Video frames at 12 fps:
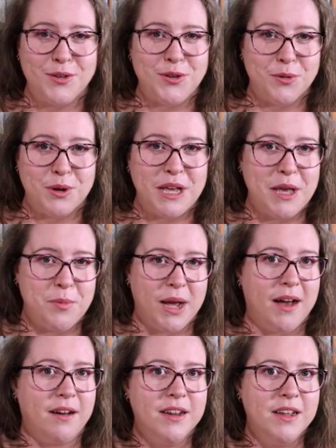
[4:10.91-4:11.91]
who's talking
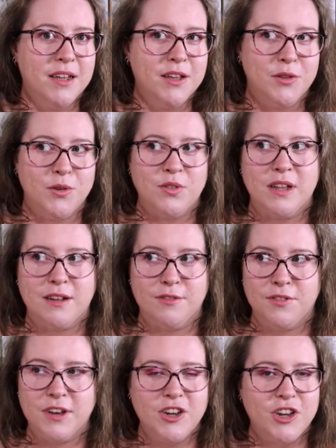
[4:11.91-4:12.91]
about New
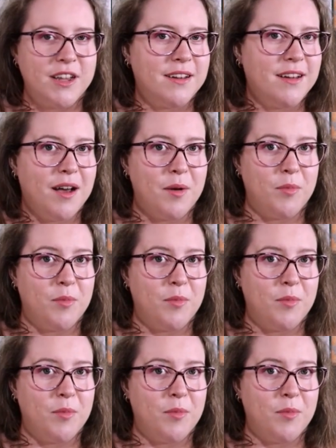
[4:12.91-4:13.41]
Zealand fiction.